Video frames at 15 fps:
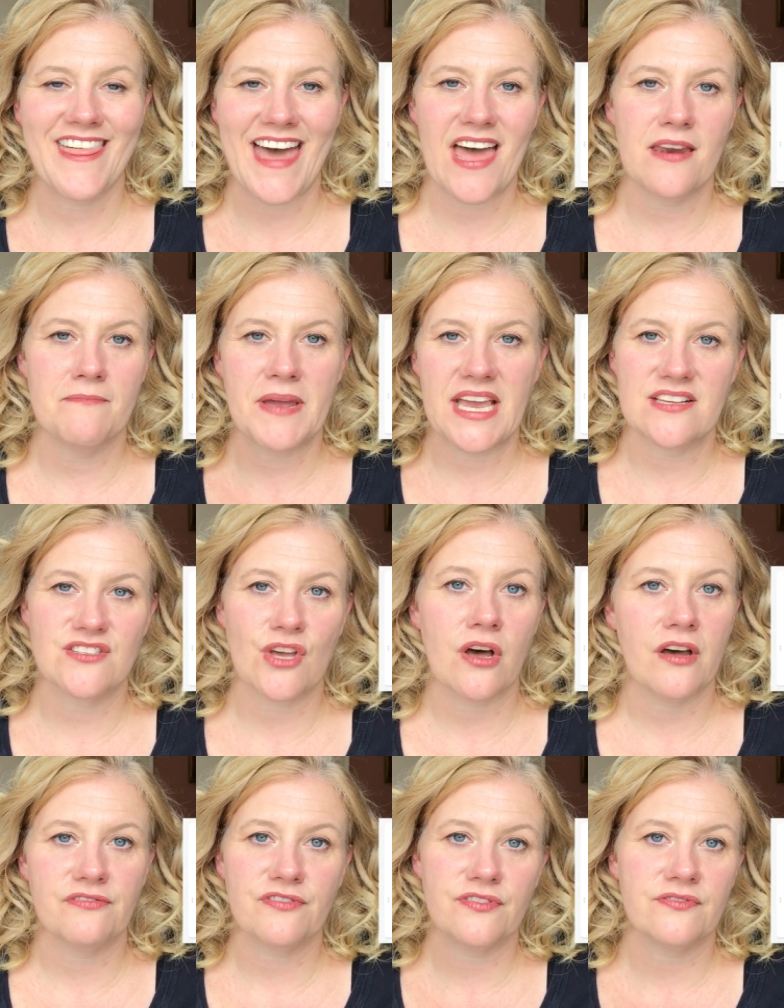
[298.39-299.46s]
that pays
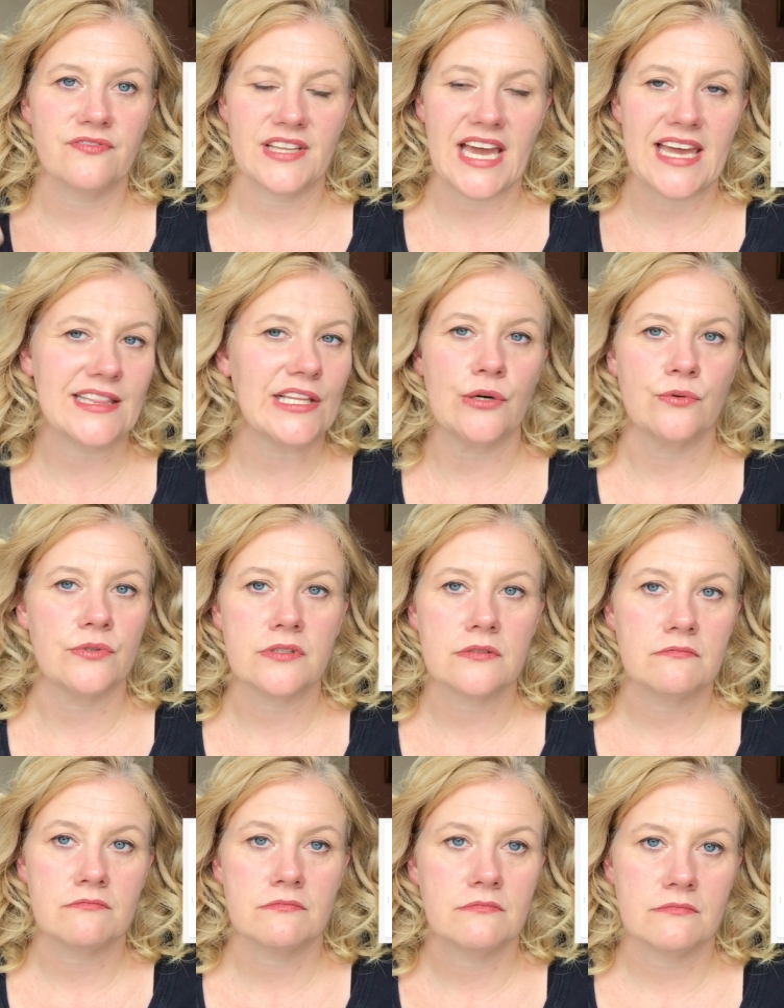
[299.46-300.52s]
off that loan.
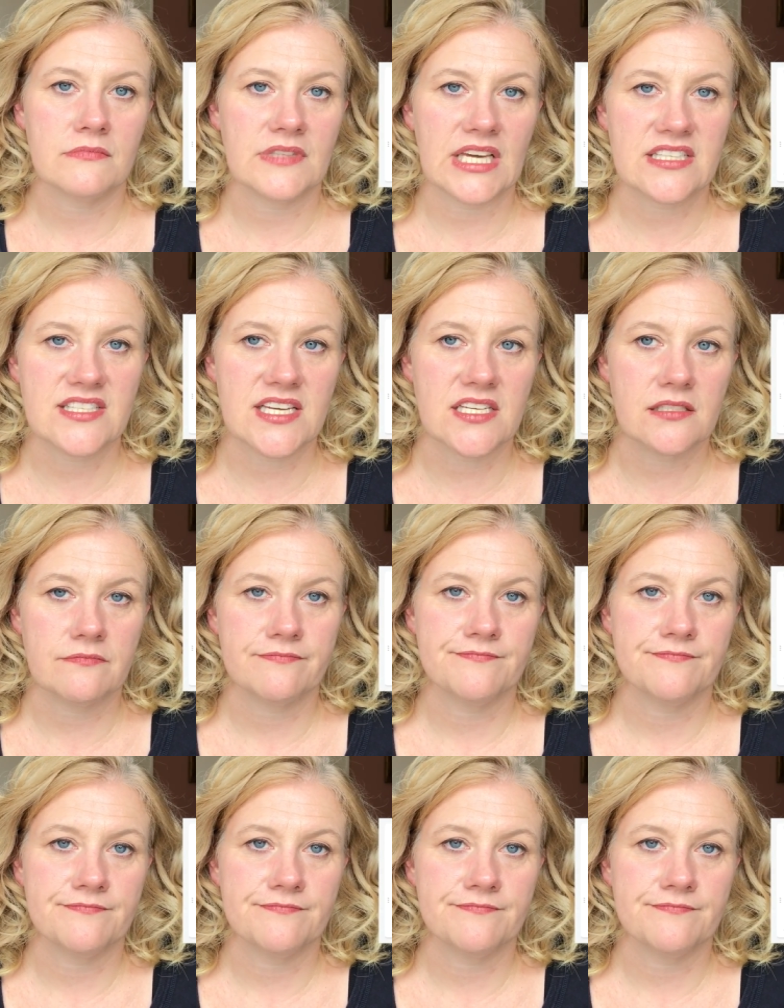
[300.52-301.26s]
That's it.